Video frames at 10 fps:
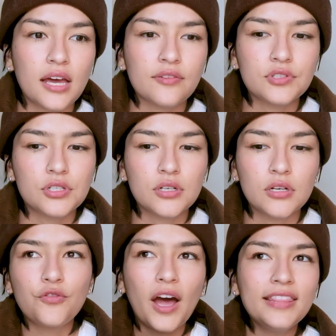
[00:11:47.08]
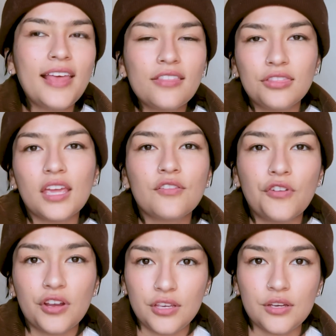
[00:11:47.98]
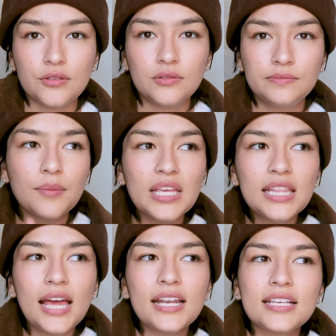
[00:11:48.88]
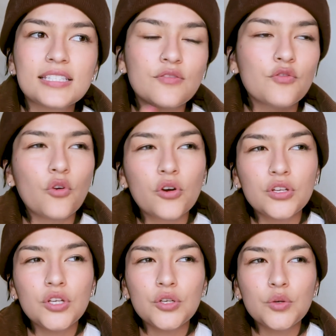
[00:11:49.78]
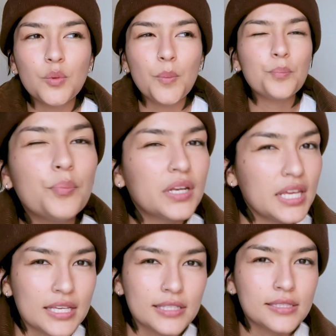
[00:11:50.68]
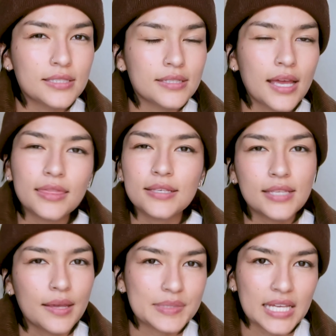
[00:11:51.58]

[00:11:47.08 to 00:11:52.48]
after. Find that thing for you. Something that isn't for you, but is at the same